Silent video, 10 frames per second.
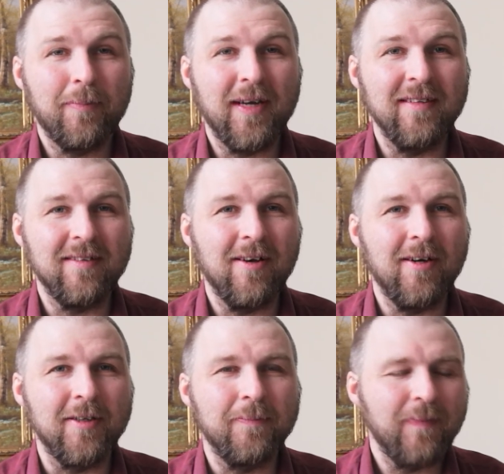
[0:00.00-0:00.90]
Praise
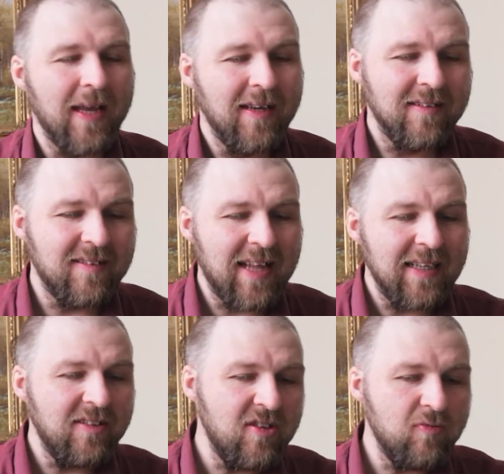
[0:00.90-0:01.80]
God. So
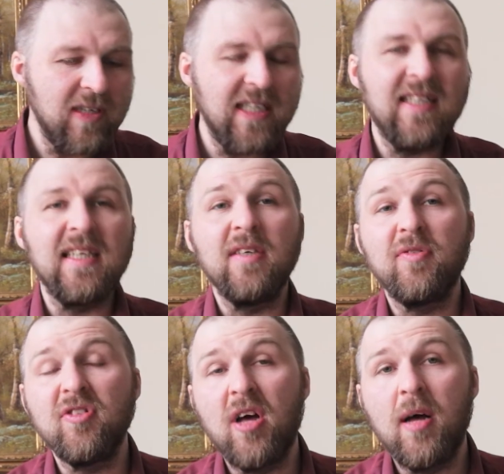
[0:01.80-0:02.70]
that is the reading of
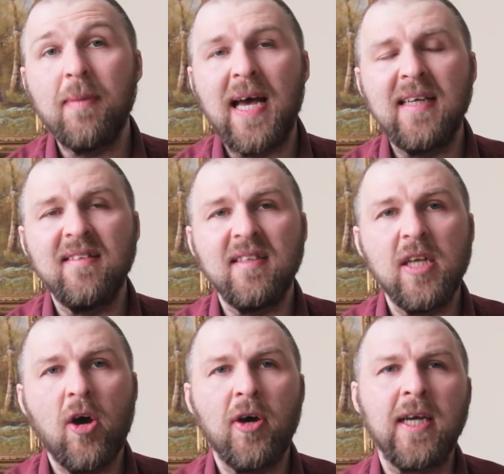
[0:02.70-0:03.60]
Psalm
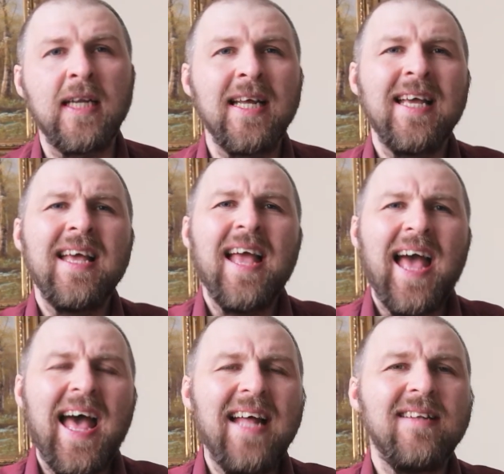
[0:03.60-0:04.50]
89.
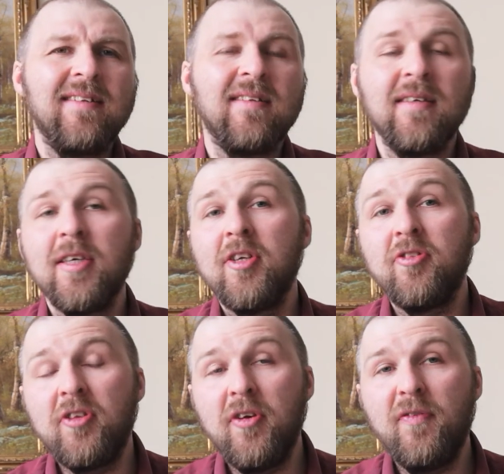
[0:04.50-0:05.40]
And
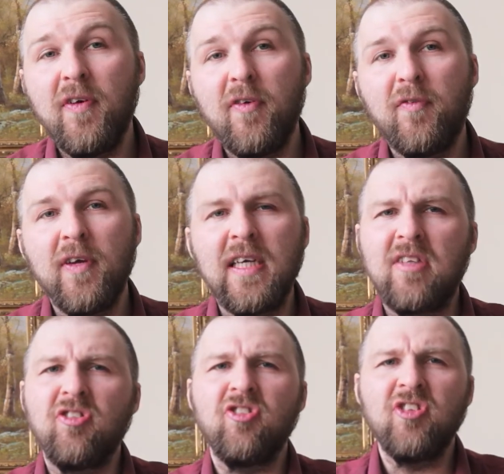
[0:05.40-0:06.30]
do feel free
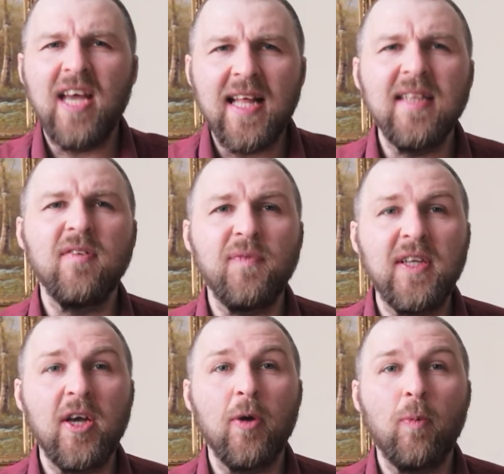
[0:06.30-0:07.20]
to share this
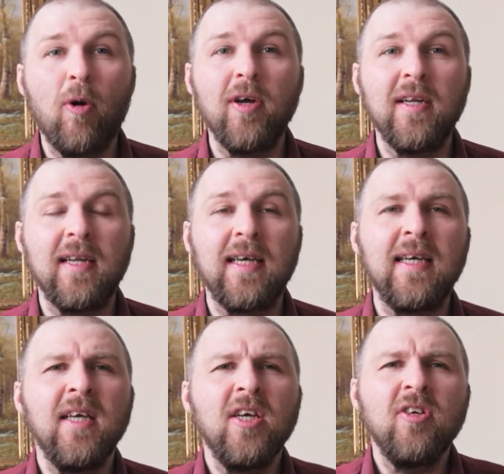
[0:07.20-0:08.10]
video
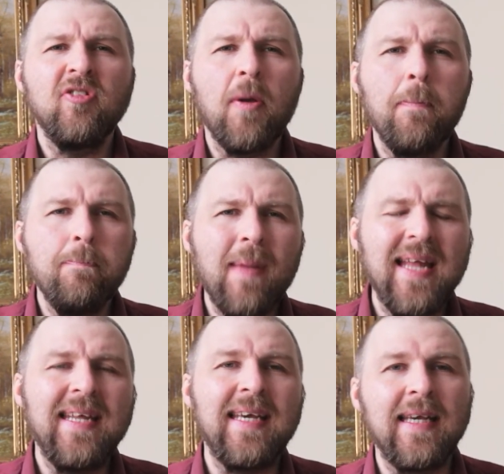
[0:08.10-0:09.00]
widely so
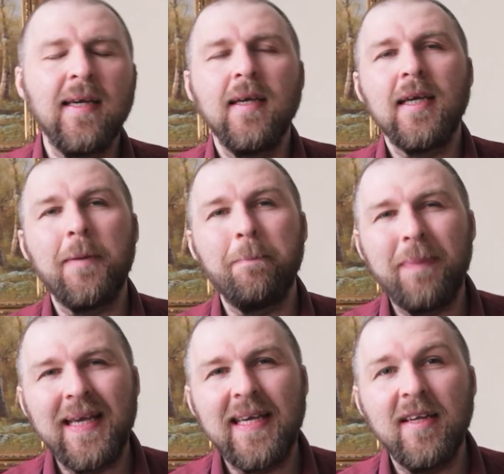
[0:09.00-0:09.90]
many can
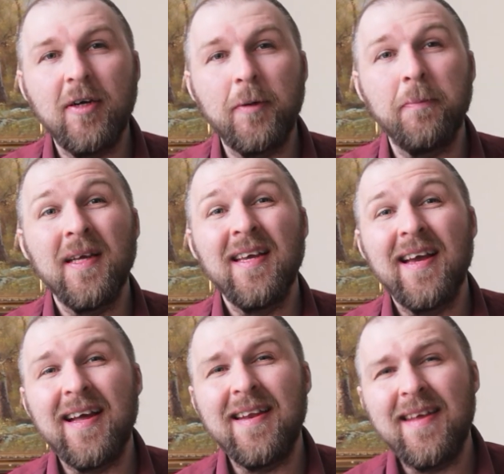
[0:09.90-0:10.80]
pick it up
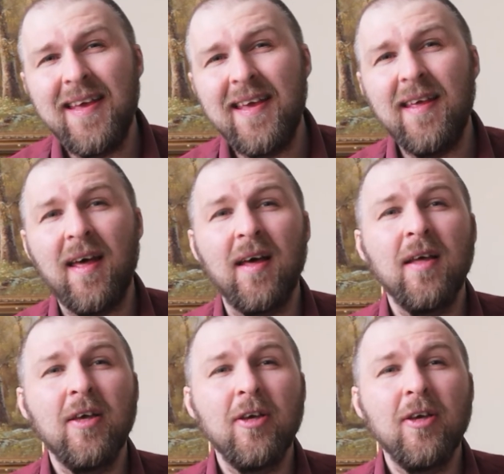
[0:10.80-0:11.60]
and hear